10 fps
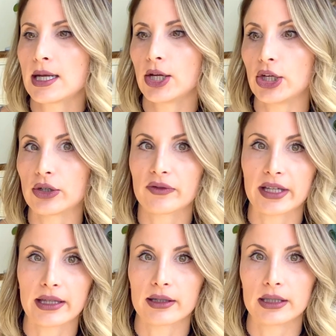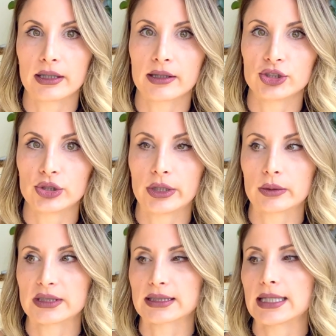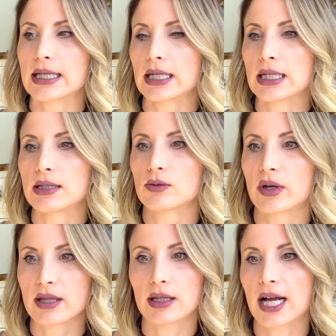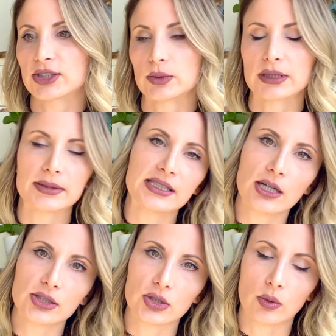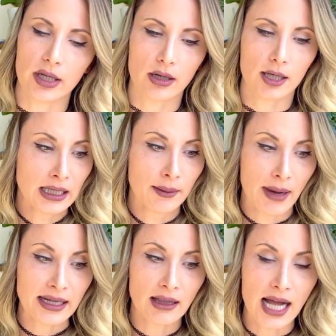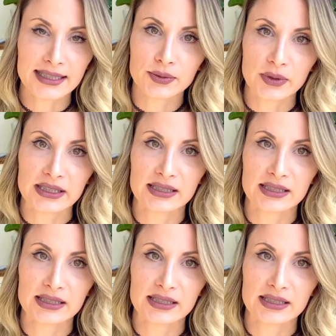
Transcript: if the shooter was in one of the classrooms upstairs or whatnot. My class was